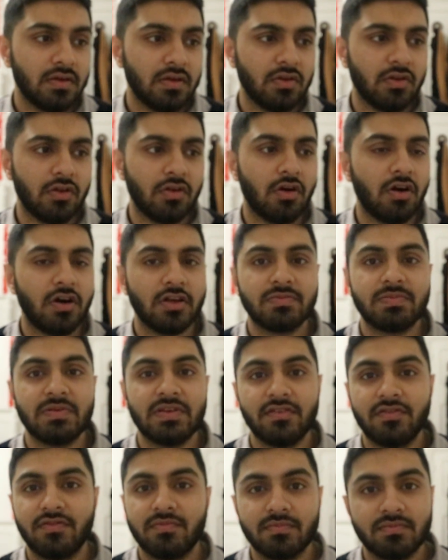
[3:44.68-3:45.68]
you know you asked
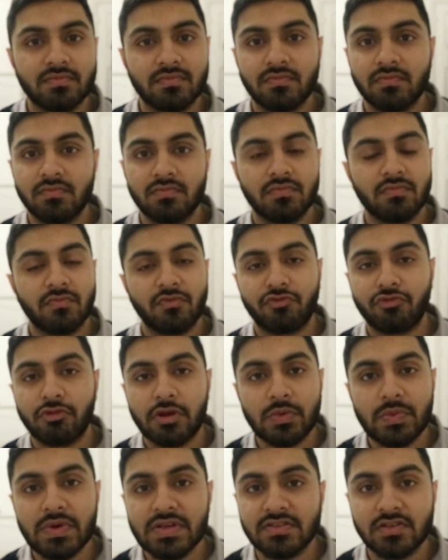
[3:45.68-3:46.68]
me
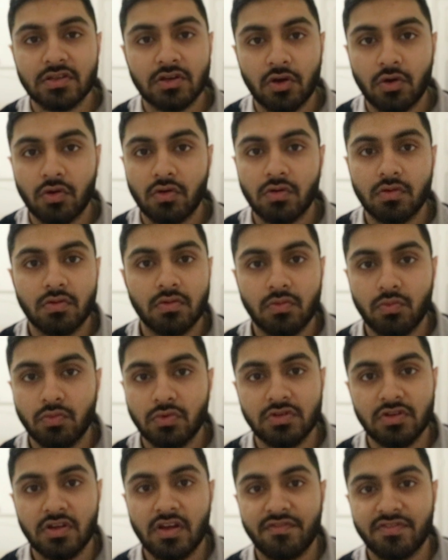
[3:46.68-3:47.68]
three weeks ago
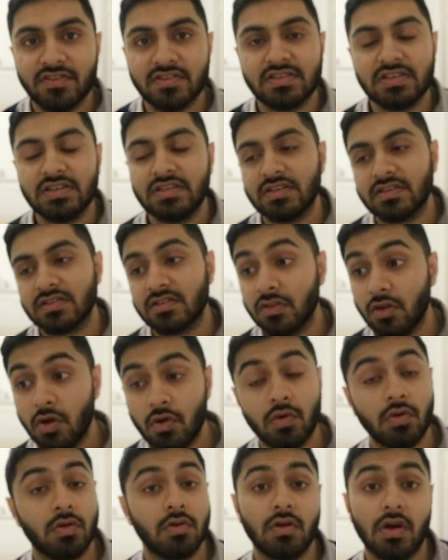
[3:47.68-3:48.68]
would you ever see this
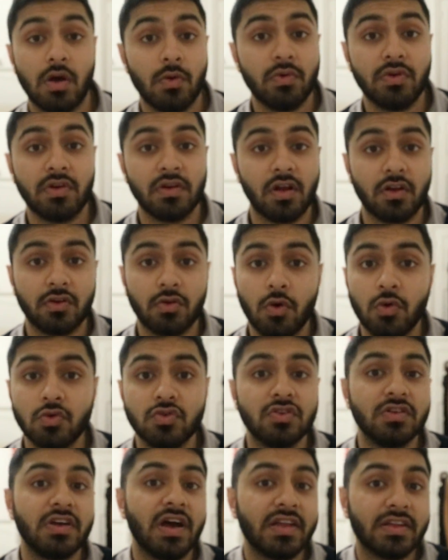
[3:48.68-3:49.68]
no I wouldn't I
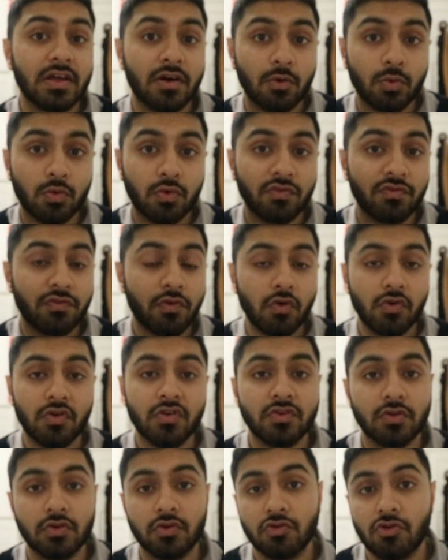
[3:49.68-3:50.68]
told you guys I would
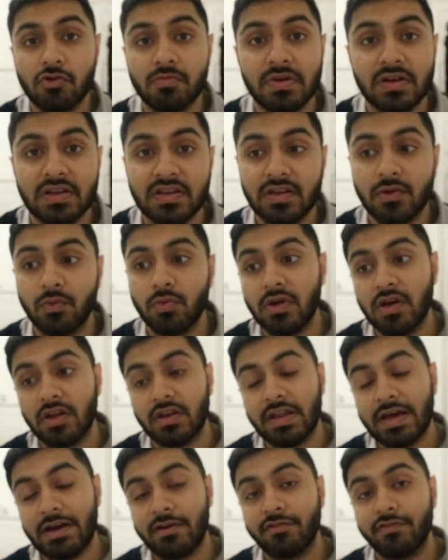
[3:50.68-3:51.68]
focus on Europa League we are
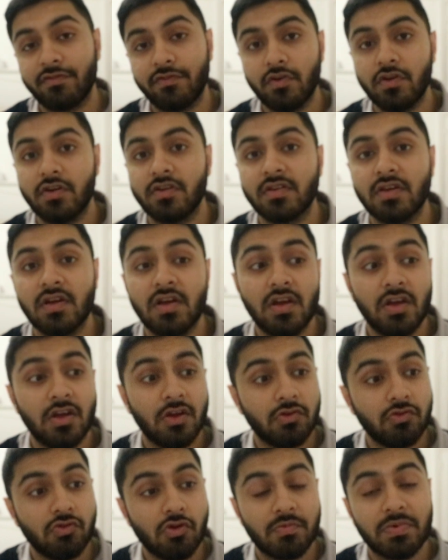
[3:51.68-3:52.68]
now third
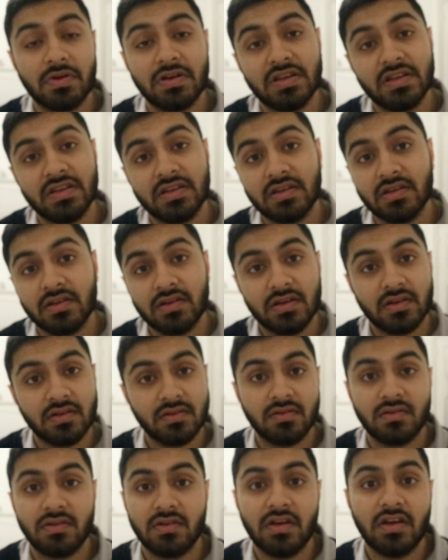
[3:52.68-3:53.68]
Europa League
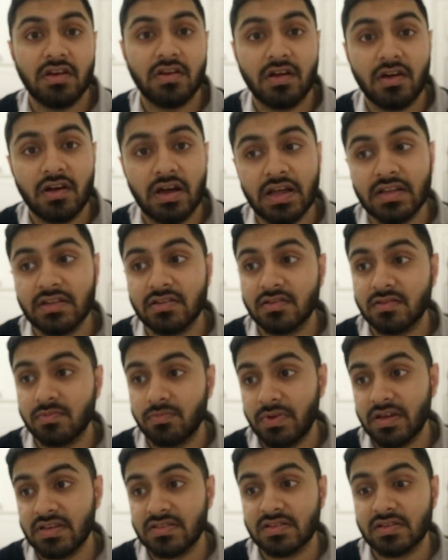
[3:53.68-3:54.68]
in our hands
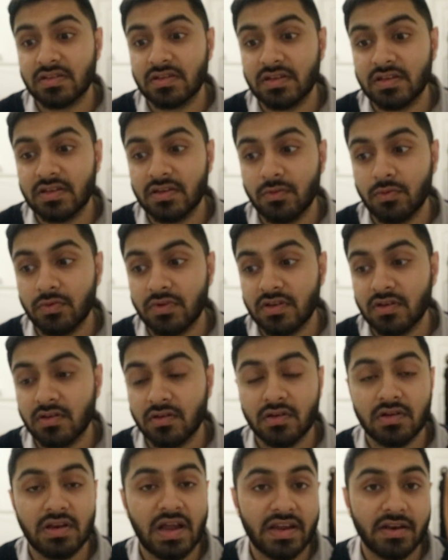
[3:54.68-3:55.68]
basically with the
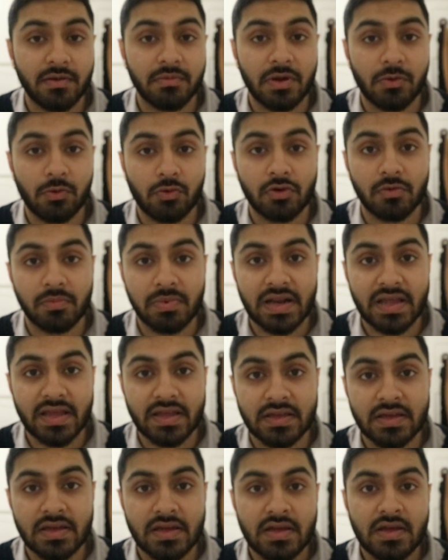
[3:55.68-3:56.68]
lineup they want to
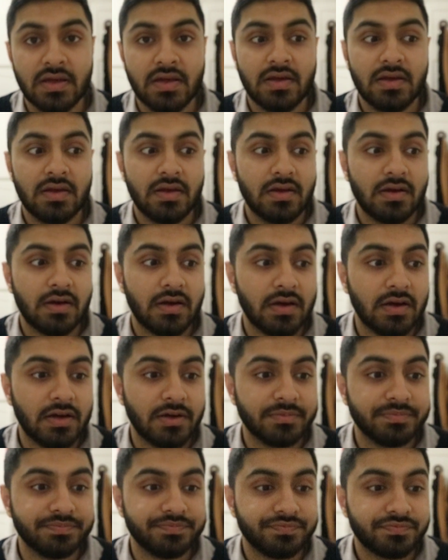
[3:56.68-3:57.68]
play.
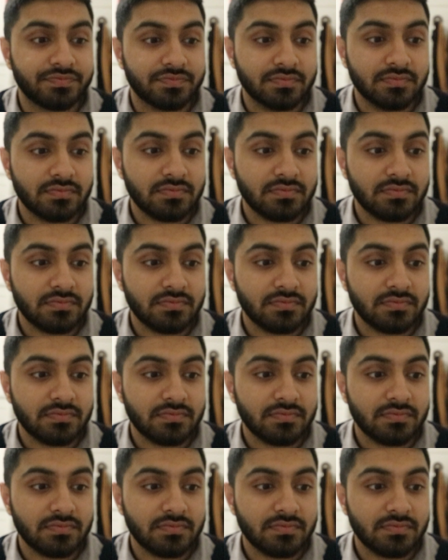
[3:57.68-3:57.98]
Um,